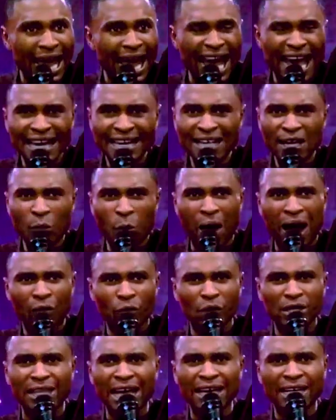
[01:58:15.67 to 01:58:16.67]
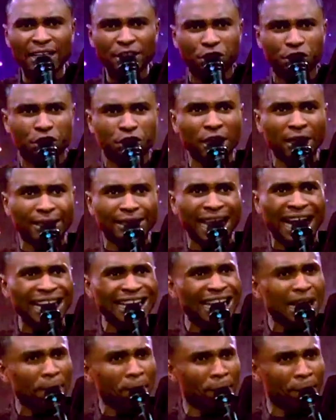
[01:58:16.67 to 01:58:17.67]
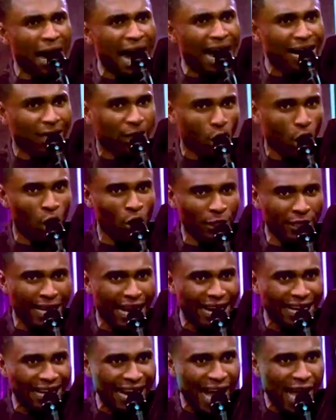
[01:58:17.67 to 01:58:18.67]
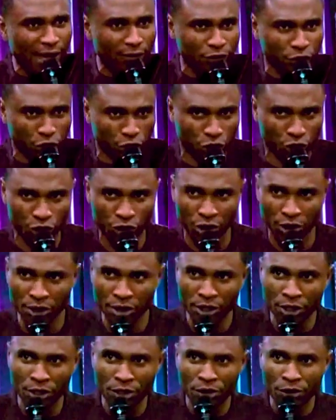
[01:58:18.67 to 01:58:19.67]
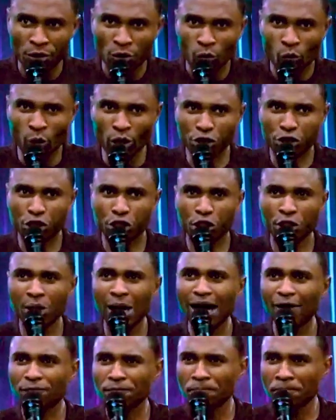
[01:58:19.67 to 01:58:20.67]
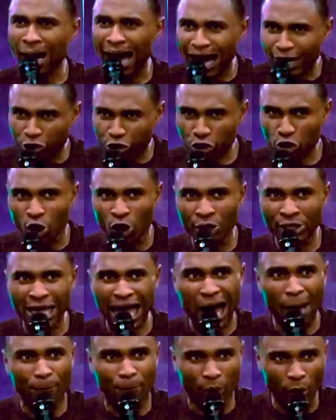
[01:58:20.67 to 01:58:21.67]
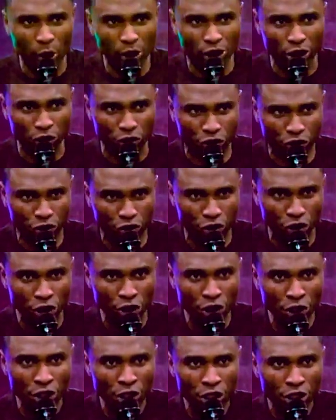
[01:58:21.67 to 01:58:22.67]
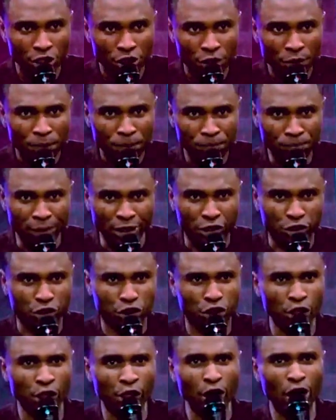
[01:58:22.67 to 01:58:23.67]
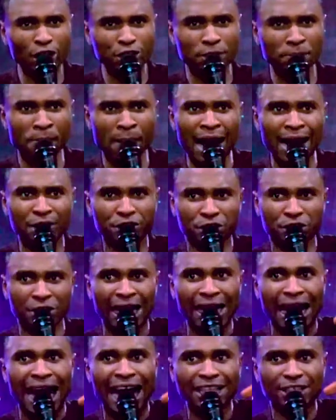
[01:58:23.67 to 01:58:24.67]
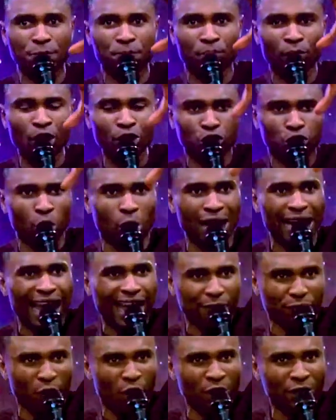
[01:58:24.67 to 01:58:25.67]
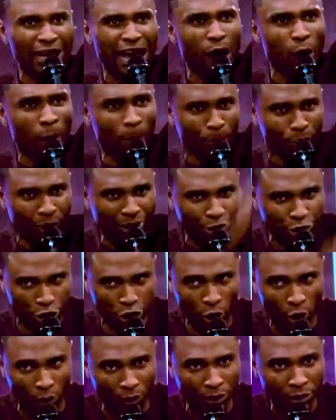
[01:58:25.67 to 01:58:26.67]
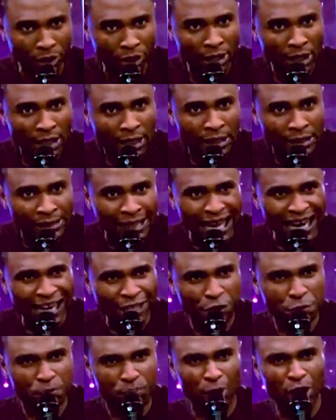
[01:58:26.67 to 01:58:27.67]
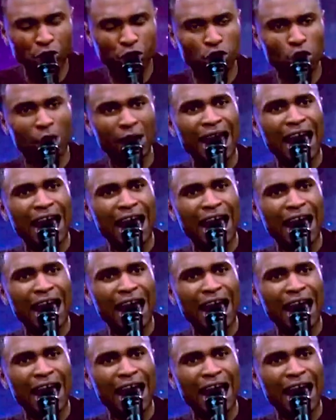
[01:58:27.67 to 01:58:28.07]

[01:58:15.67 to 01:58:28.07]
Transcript: Anyone with any satanic mark on their lives, witchcraft marks on their bodies, mysterious marks that has brought your life under oppression, that has brought your